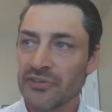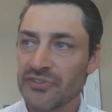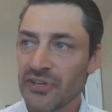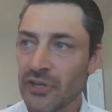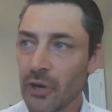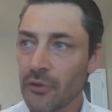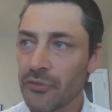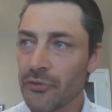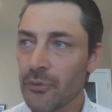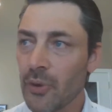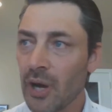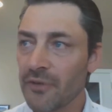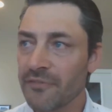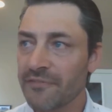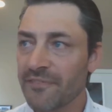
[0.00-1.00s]
to go through
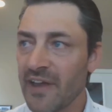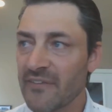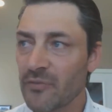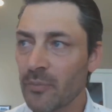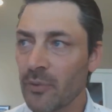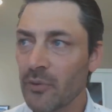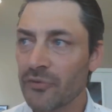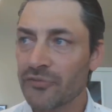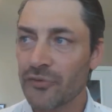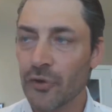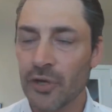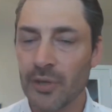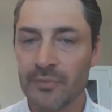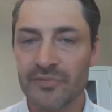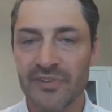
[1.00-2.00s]
unfavorable
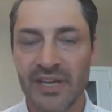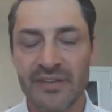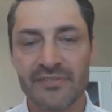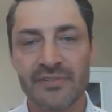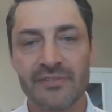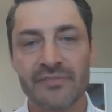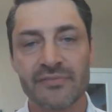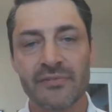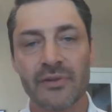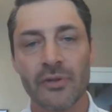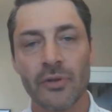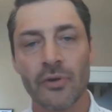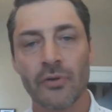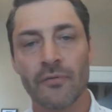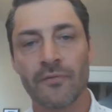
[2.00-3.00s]
circumstances
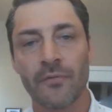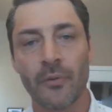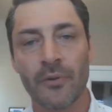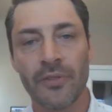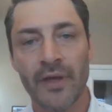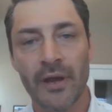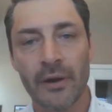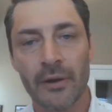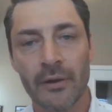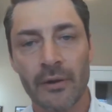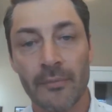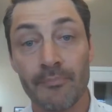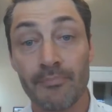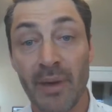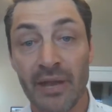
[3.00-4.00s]
for their
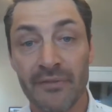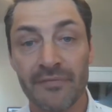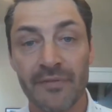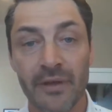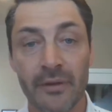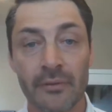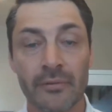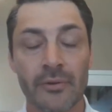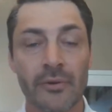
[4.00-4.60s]
benefit?